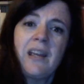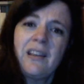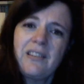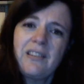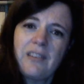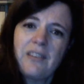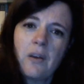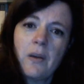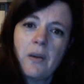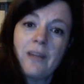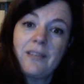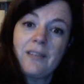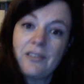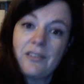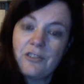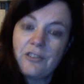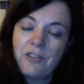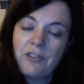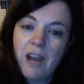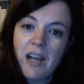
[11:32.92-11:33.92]
So it's a
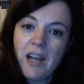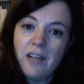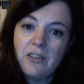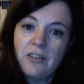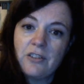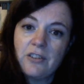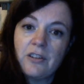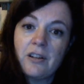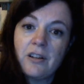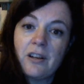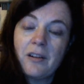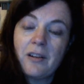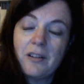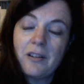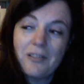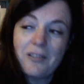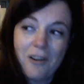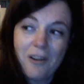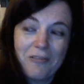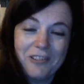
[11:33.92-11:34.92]
strange
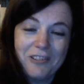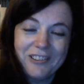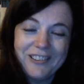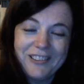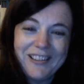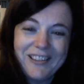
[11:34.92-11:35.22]
novel,